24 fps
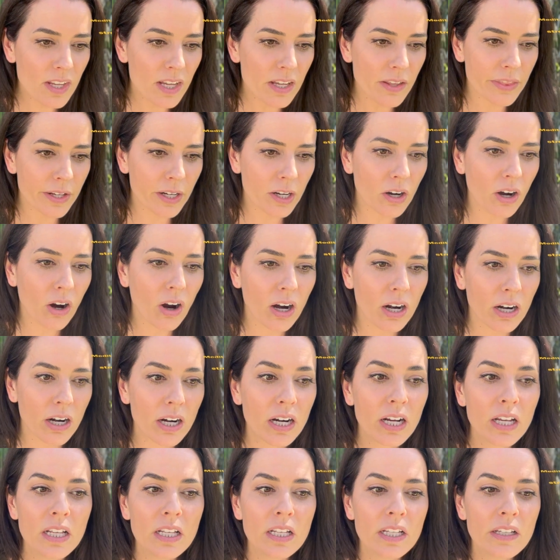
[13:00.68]
there are
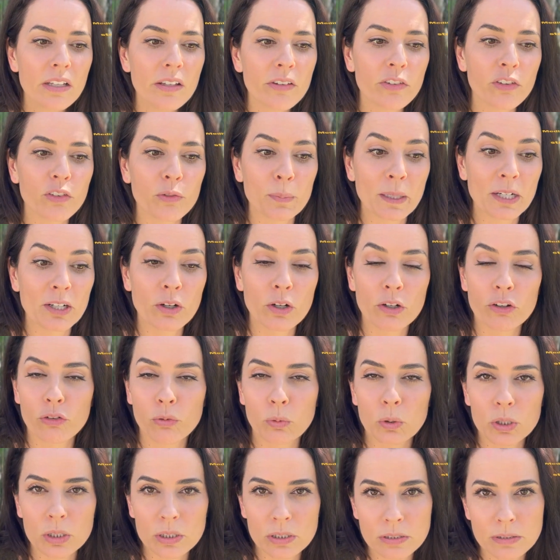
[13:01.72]

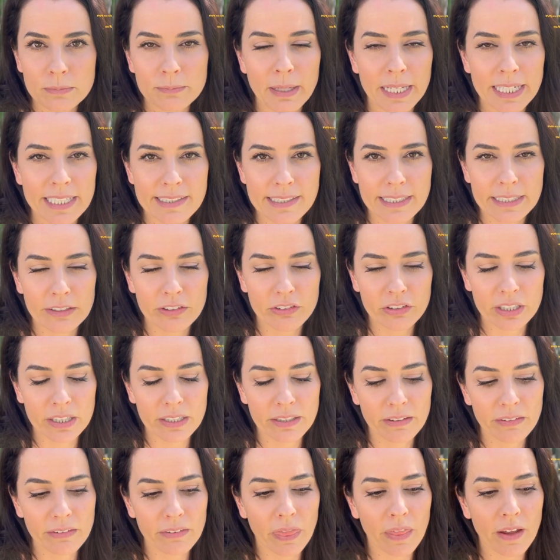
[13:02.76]
spiritual
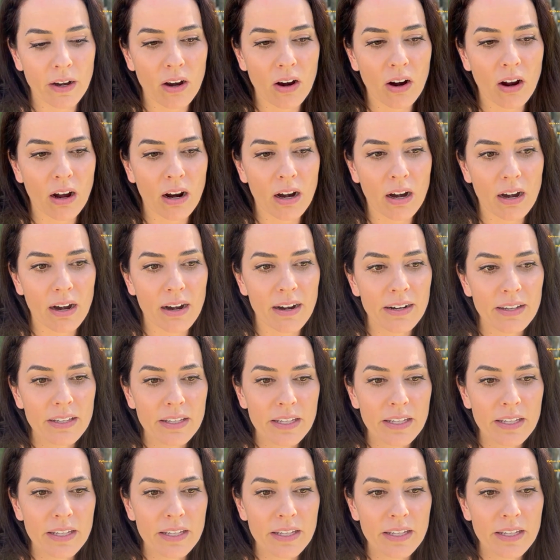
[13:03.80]
meditations, there are